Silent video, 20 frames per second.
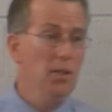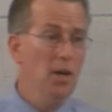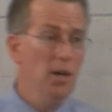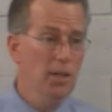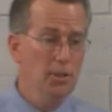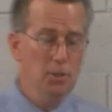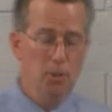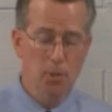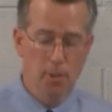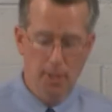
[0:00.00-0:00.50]

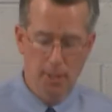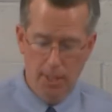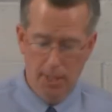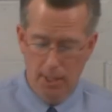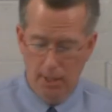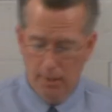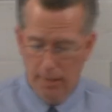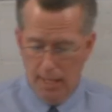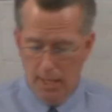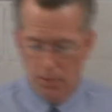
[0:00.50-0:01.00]
God's going to
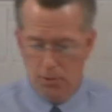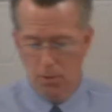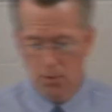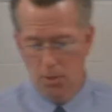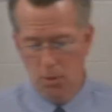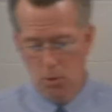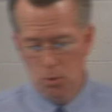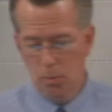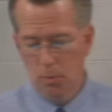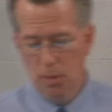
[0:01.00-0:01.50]
hear and answer
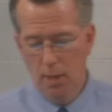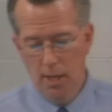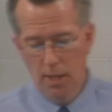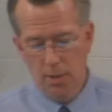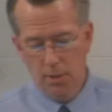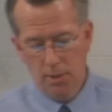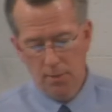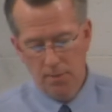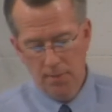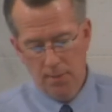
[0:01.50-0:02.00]
those
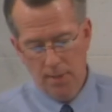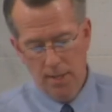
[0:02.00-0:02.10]
prayers,